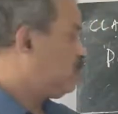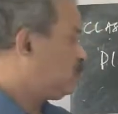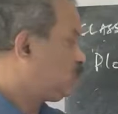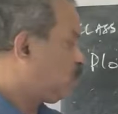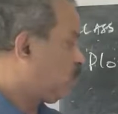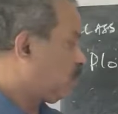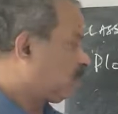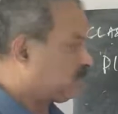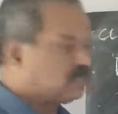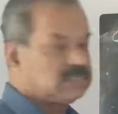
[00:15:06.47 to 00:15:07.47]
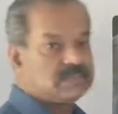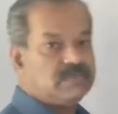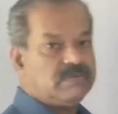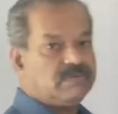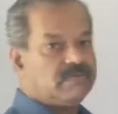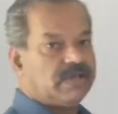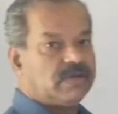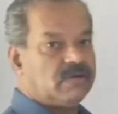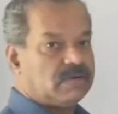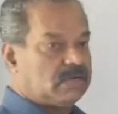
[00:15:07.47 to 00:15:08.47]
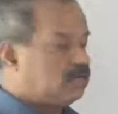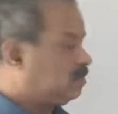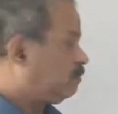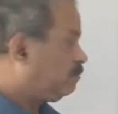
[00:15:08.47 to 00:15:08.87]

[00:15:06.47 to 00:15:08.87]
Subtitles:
2 represents y coordinate.